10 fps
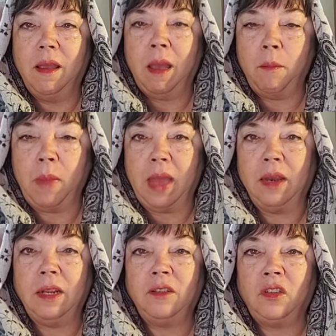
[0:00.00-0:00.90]
A man
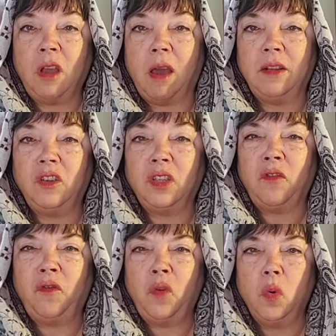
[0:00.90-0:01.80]
in his dotage is a
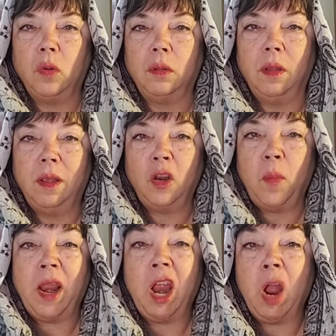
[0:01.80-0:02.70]
fool no
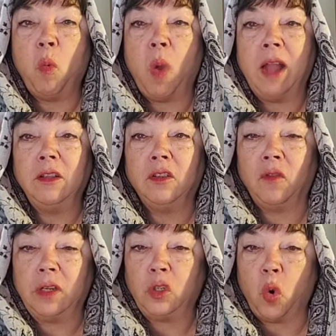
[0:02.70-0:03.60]
matter how wise or
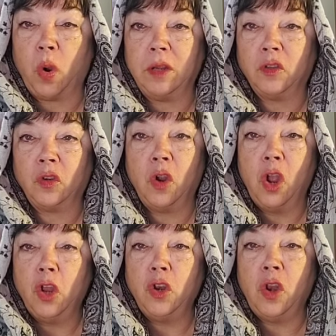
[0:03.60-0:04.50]
victorious or
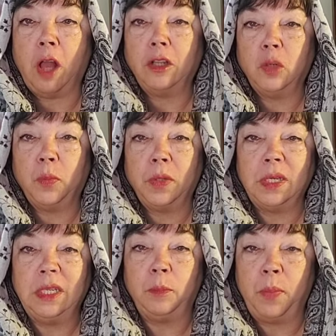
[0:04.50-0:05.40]
knowledgeable
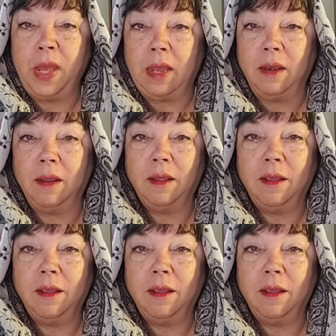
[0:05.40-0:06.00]
he's been.